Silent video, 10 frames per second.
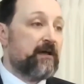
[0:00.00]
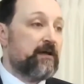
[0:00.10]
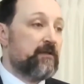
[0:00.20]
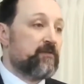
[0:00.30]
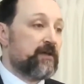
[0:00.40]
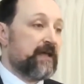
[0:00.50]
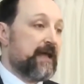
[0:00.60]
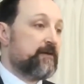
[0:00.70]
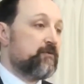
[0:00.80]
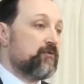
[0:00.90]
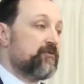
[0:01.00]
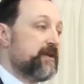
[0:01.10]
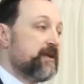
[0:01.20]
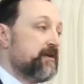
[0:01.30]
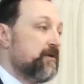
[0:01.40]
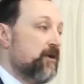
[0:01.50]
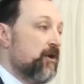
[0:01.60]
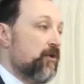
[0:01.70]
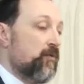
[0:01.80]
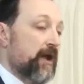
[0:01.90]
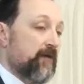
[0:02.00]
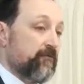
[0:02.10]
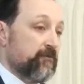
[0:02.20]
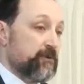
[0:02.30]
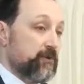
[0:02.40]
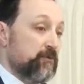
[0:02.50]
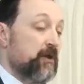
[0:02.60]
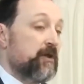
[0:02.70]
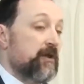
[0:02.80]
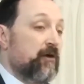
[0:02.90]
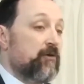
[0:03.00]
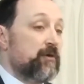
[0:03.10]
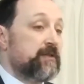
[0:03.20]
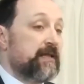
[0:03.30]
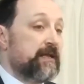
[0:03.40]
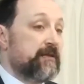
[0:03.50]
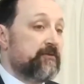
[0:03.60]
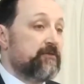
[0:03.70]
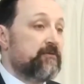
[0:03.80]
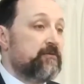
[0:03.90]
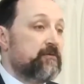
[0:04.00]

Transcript: the candlestick away from you. Y'all know what that is?